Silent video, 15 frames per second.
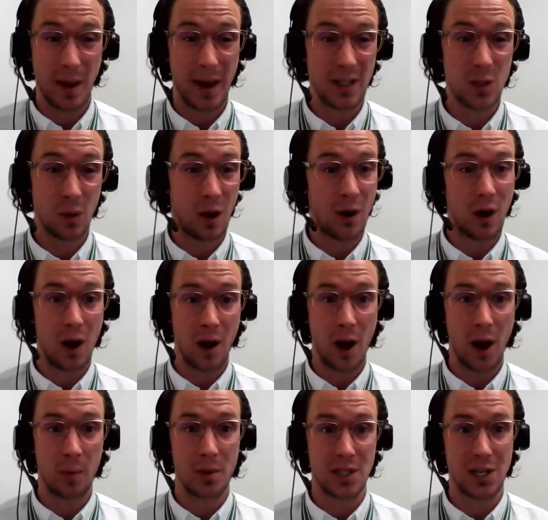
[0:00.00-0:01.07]
back to
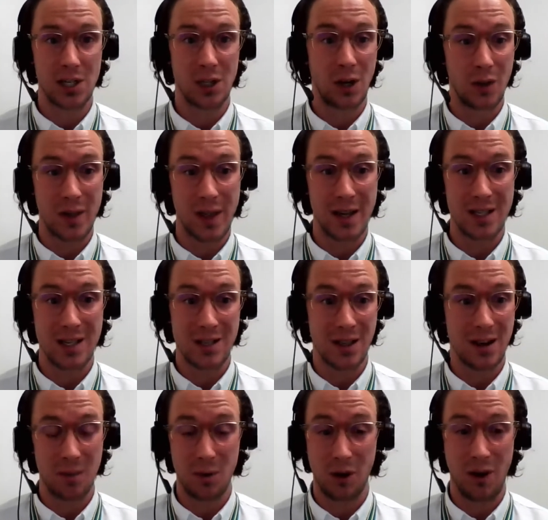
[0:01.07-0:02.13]
our position on this, is
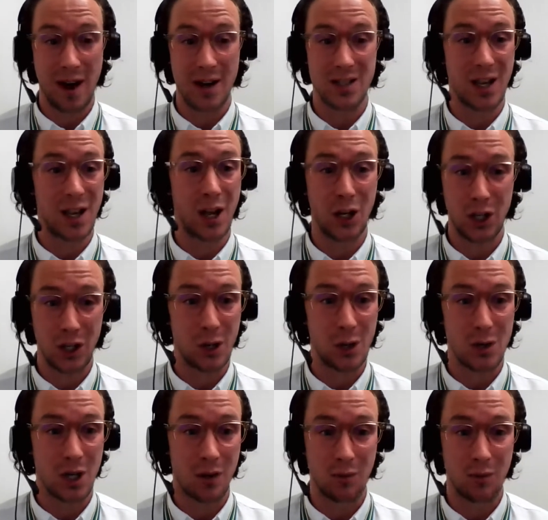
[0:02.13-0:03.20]
that it creates a
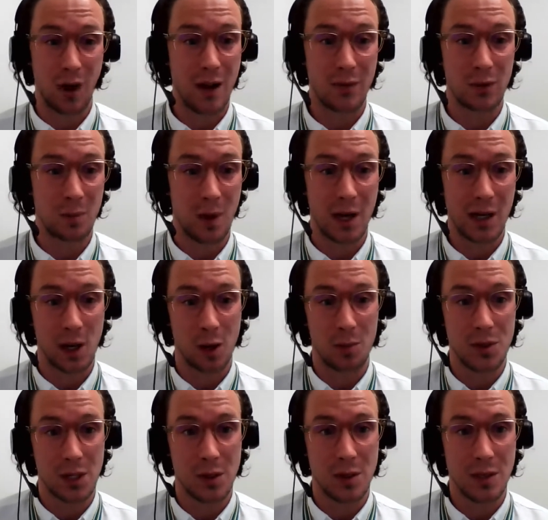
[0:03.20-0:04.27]
huge unrivaled market
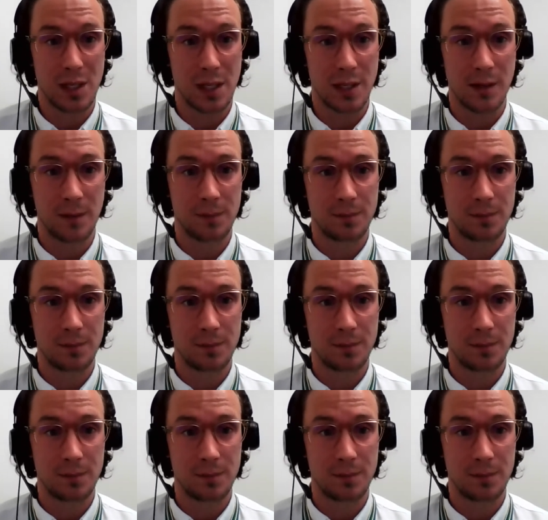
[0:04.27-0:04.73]
opportunity.